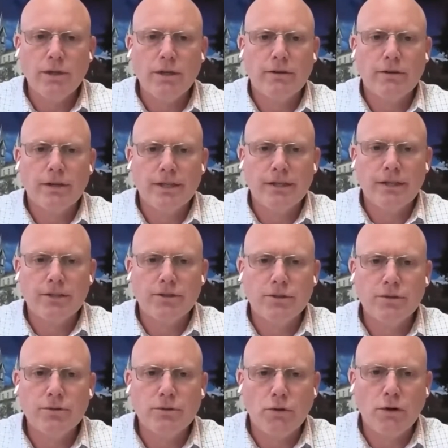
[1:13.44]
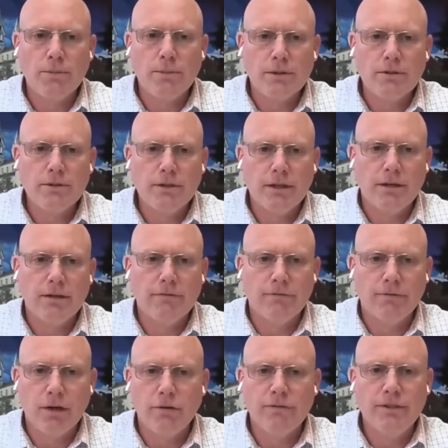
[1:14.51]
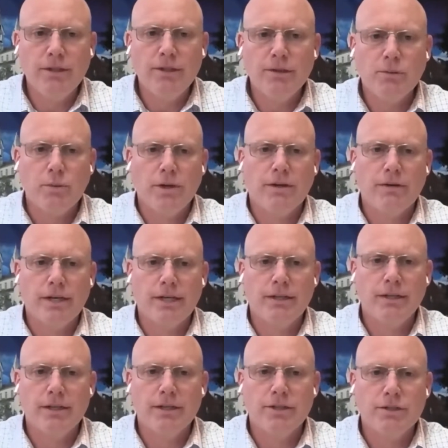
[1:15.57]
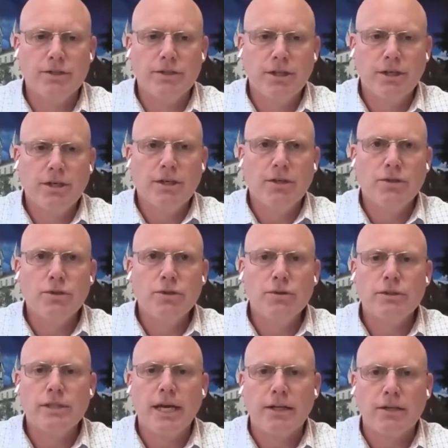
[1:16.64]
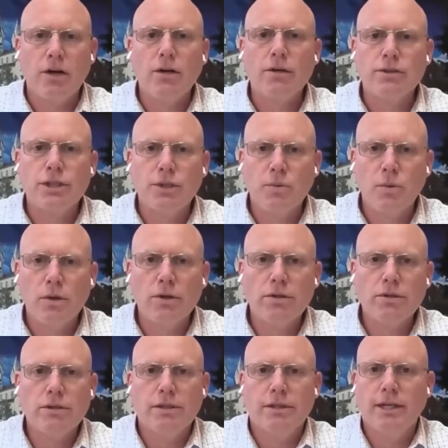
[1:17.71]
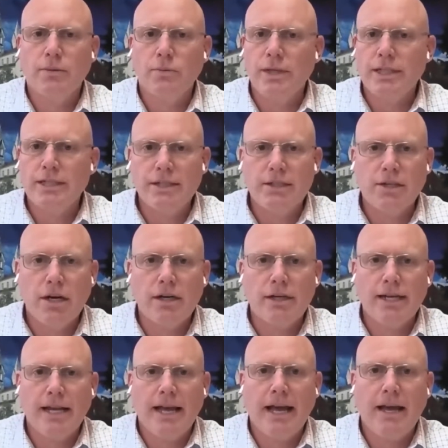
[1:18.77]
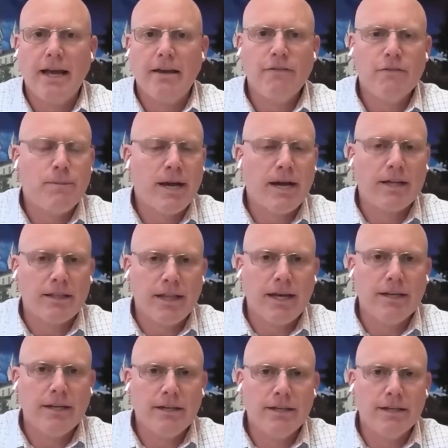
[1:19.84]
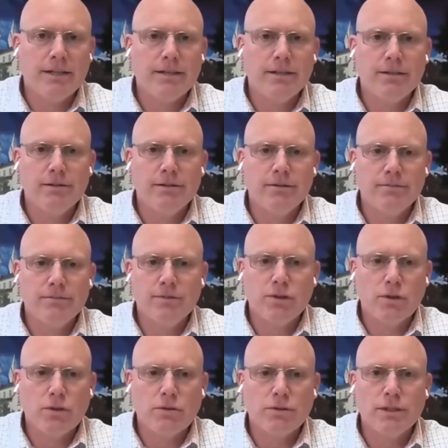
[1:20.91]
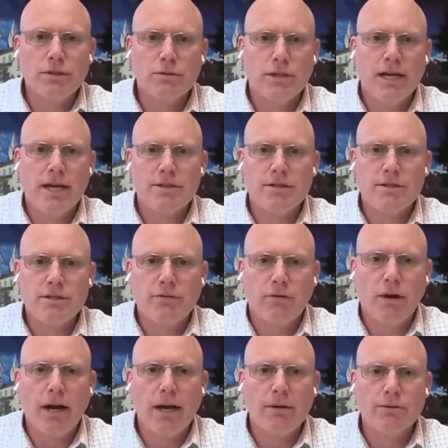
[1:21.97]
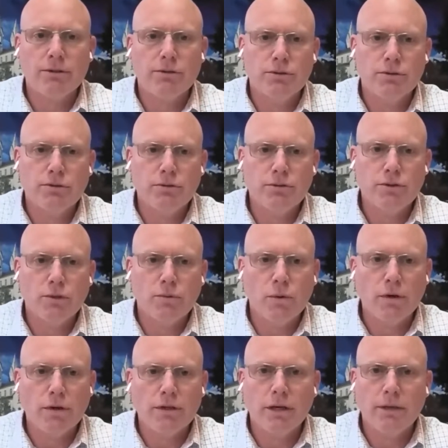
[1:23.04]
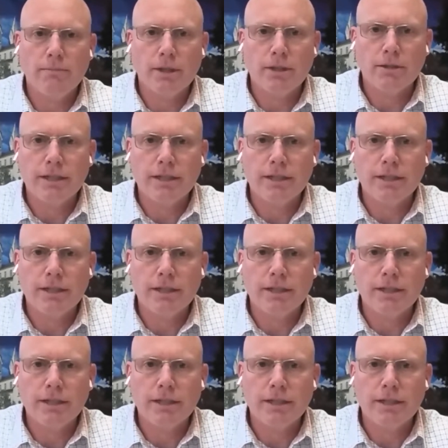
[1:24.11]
We are in this new normal of COVID. We're in this new technology world that we did not have back then in the early 2000s for how to work on